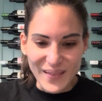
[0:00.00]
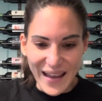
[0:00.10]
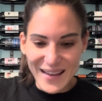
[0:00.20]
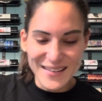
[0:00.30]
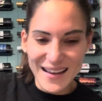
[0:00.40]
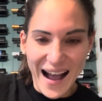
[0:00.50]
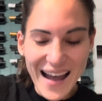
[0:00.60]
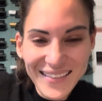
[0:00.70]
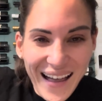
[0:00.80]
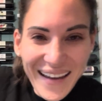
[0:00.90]
And
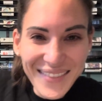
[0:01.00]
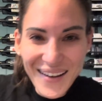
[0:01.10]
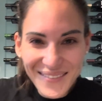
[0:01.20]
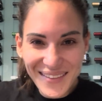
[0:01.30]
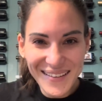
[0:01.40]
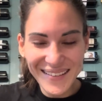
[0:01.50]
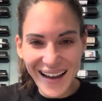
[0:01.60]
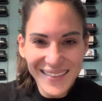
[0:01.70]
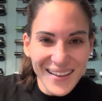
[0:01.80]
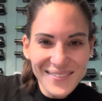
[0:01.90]
I
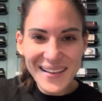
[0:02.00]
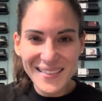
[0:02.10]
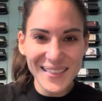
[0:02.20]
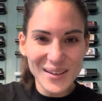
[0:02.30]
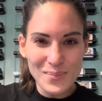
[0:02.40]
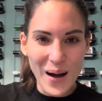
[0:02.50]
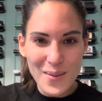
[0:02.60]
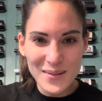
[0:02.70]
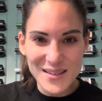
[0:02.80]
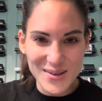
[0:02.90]
love like the little
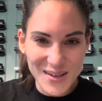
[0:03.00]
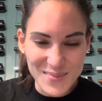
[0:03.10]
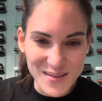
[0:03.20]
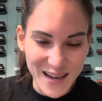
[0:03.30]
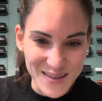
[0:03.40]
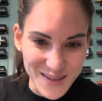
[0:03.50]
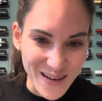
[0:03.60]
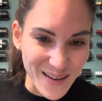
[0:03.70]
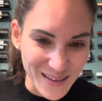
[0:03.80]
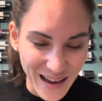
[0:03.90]
pomp and circumstance
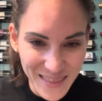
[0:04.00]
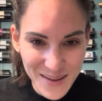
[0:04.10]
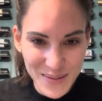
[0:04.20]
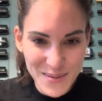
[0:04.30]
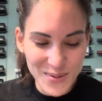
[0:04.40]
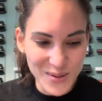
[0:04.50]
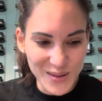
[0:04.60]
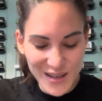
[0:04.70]
around it. I think people